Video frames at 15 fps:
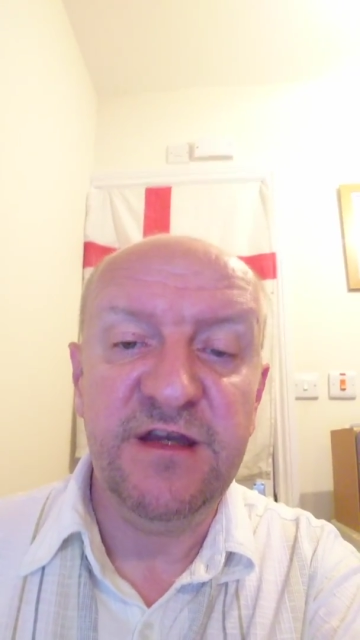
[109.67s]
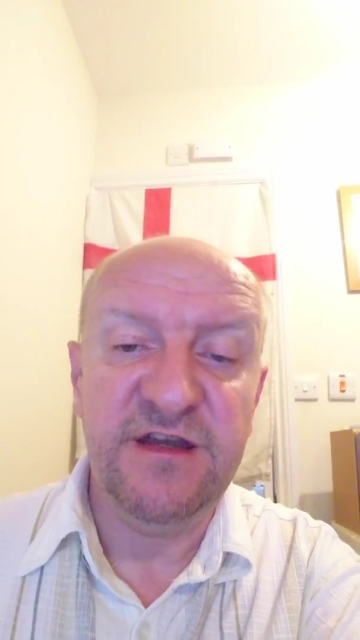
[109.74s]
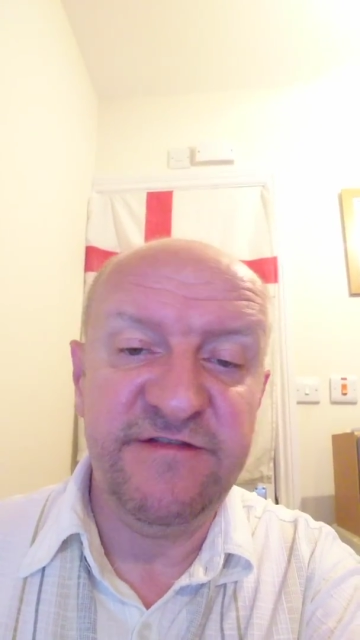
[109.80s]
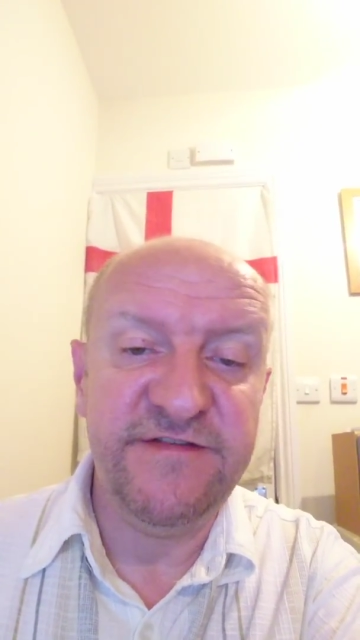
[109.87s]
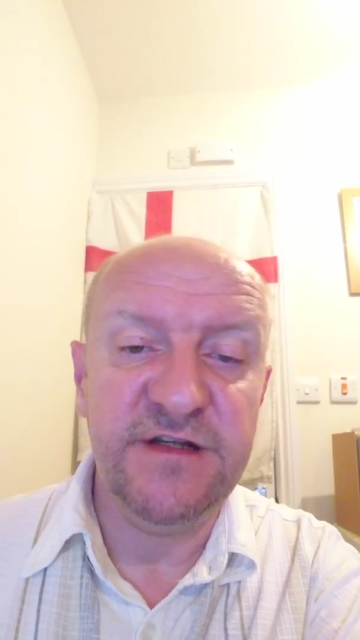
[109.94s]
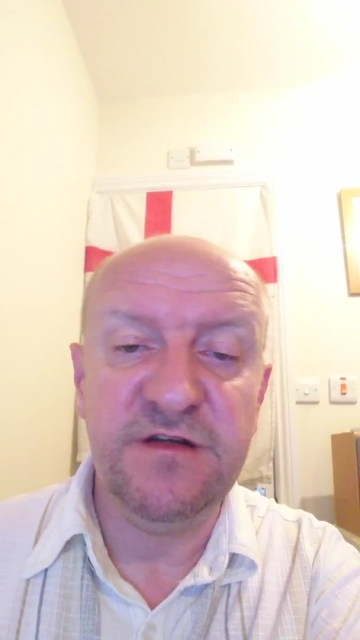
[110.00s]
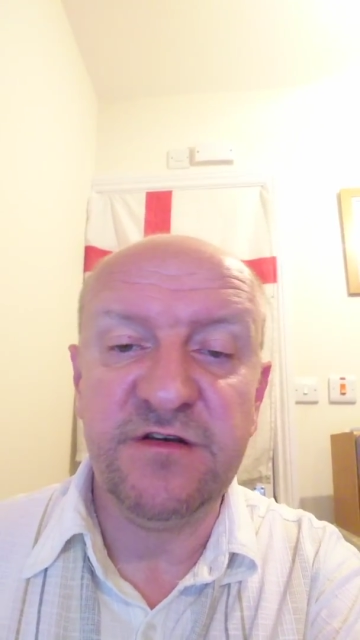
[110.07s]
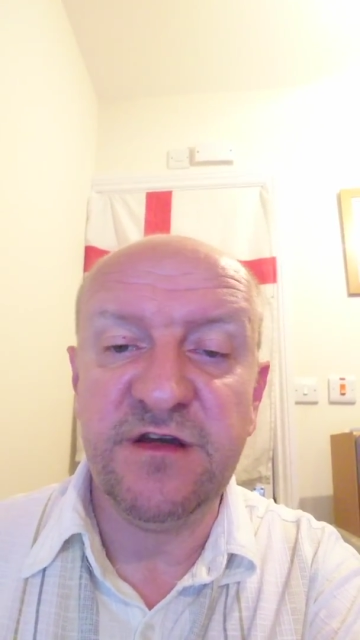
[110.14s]

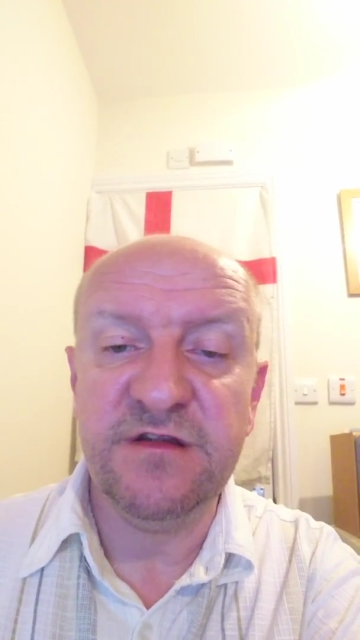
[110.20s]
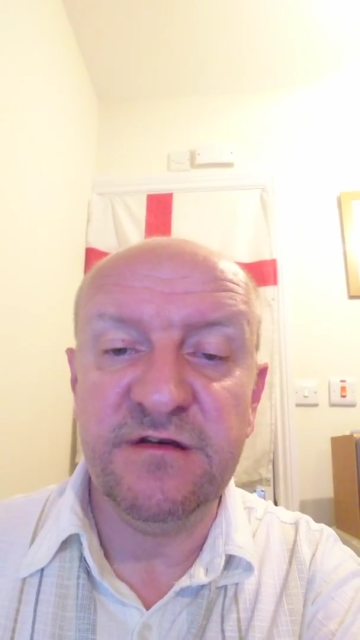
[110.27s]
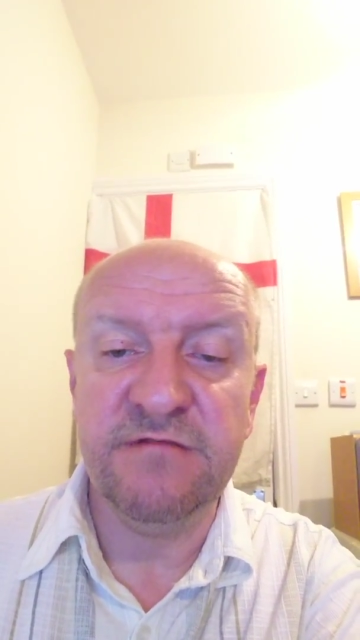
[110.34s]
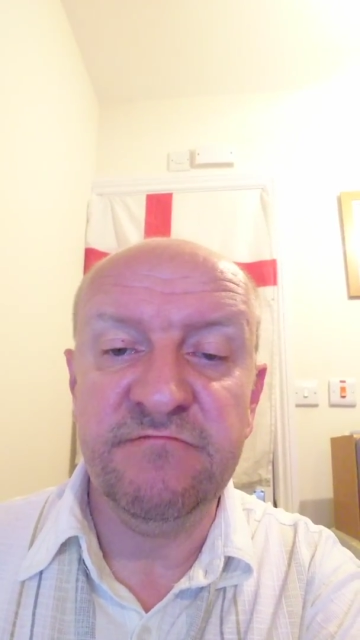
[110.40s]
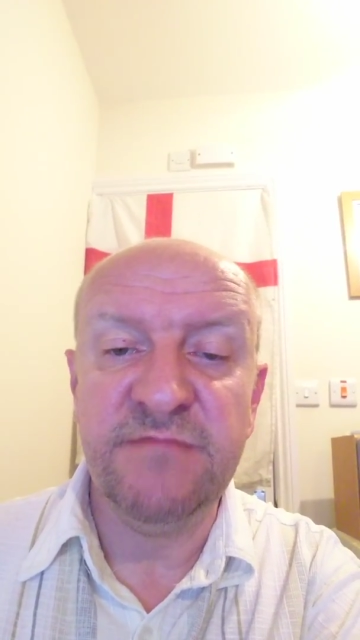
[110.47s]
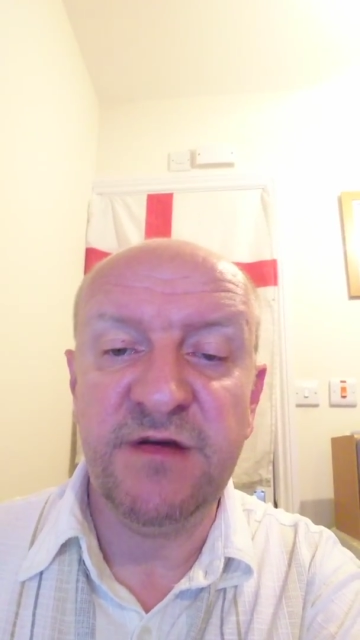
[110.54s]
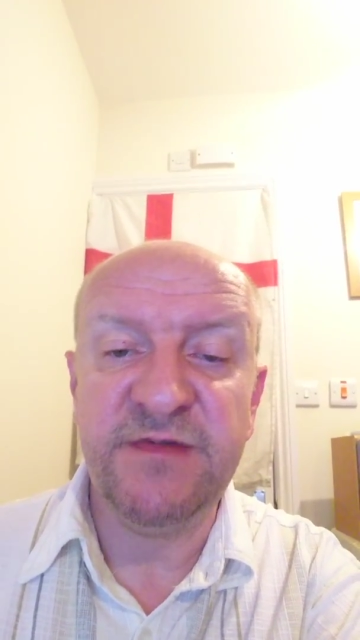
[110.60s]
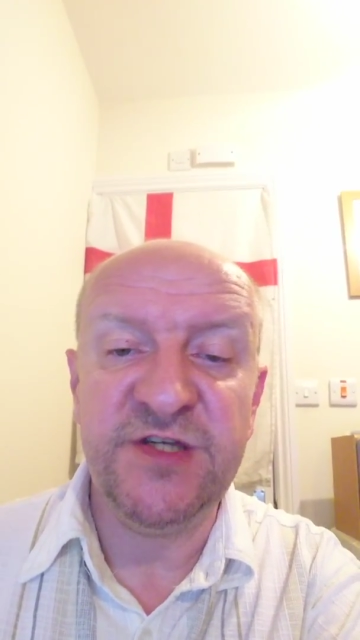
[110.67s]
If you look at
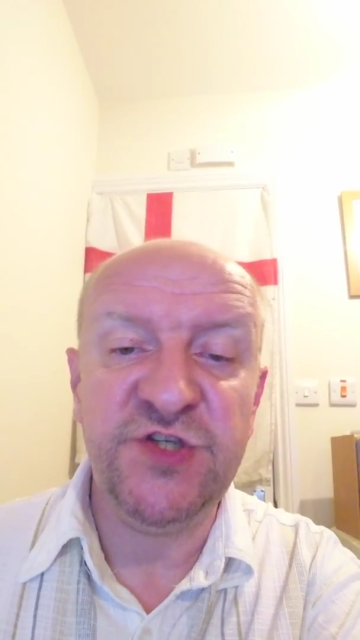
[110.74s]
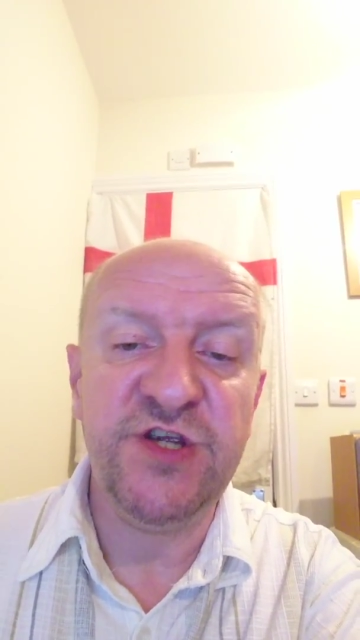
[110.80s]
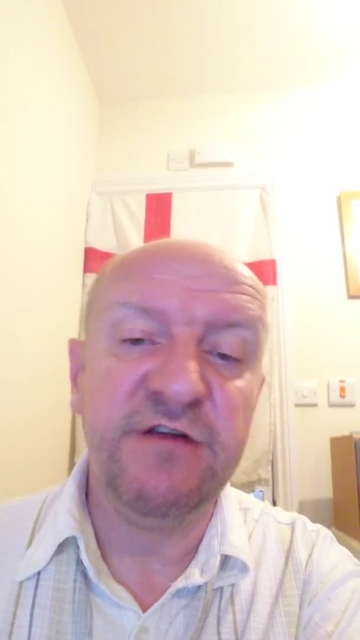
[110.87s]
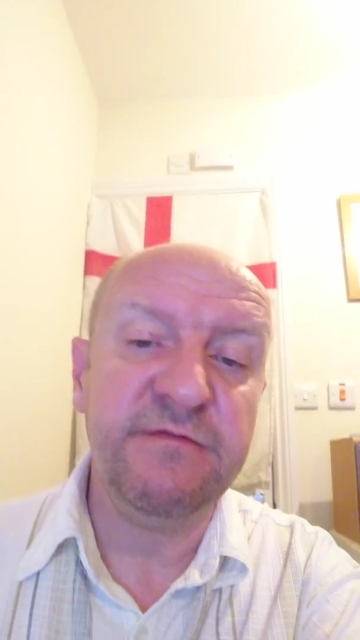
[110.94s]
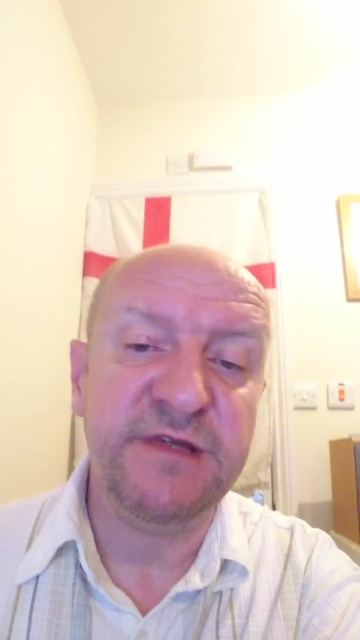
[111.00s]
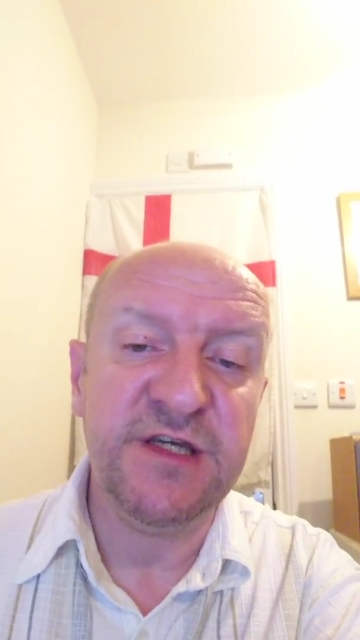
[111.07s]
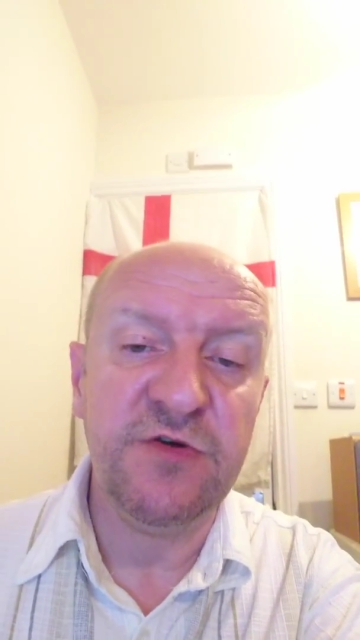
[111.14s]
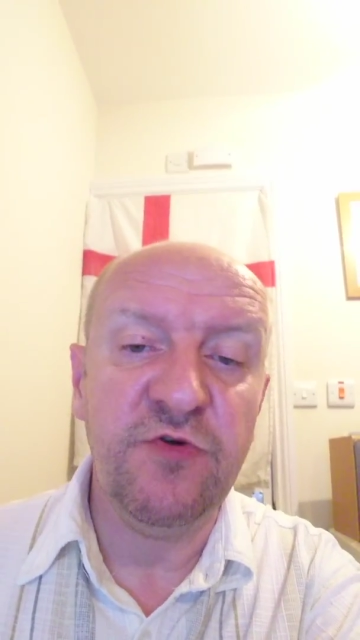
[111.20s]
them, I mean,
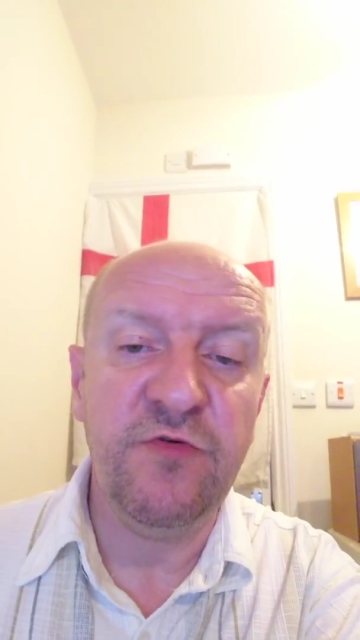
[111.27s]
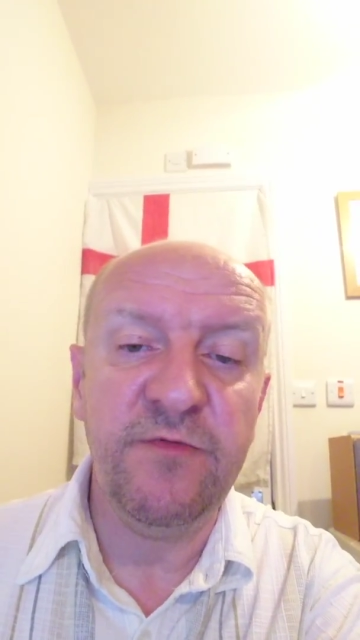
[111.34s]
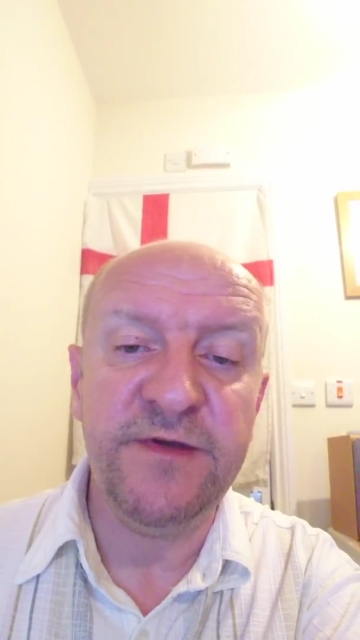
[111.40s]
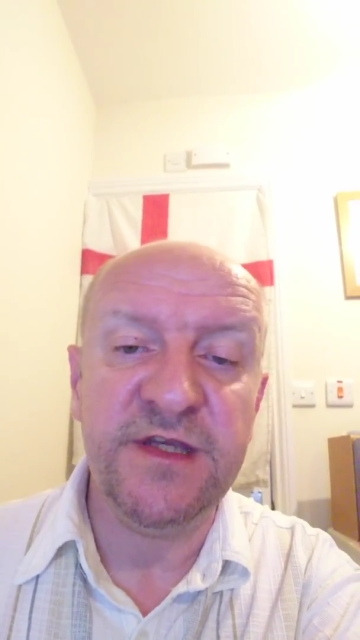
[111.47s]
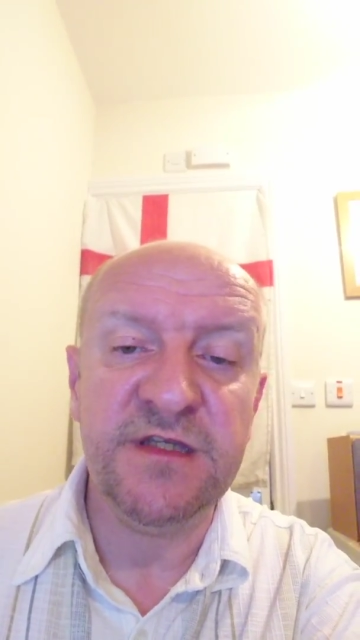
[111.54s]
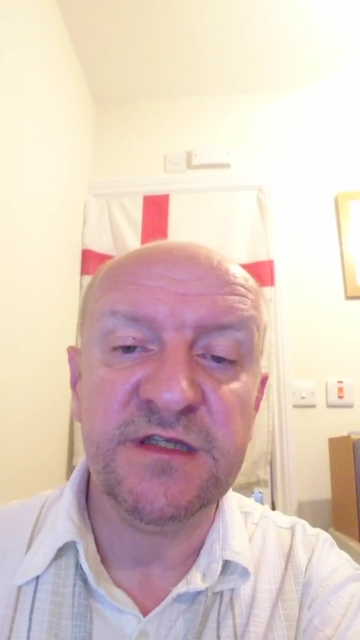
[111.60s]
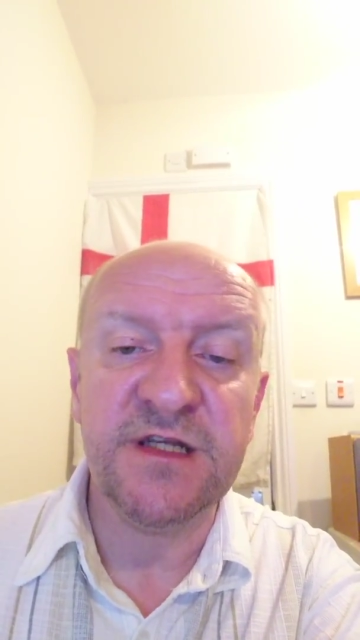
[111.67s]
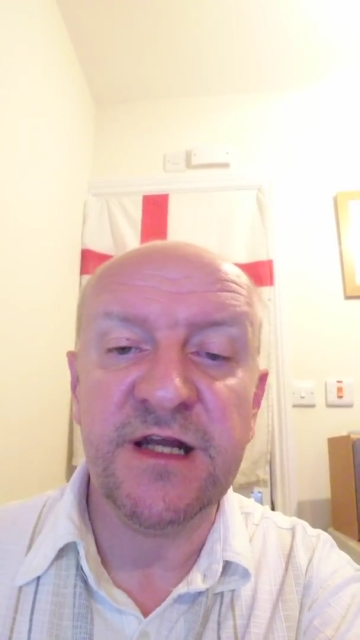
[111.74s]
Jeremy
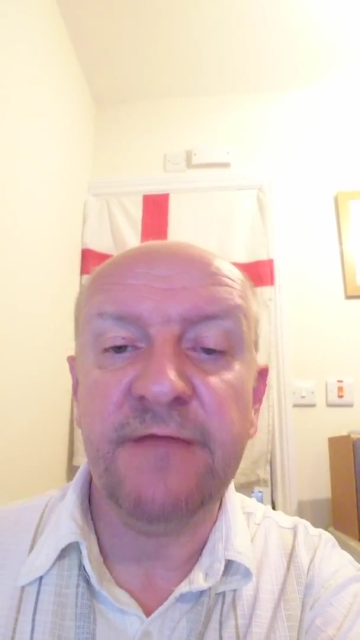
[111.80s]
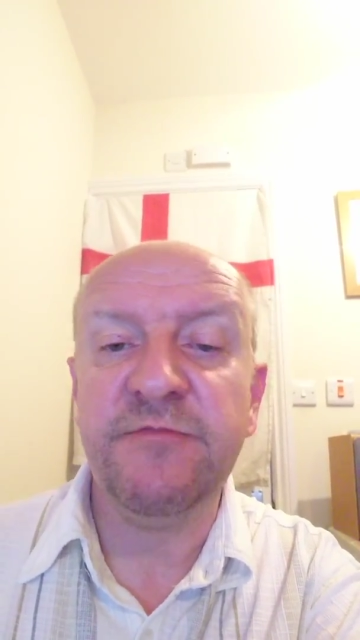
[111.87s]
Corbyn's an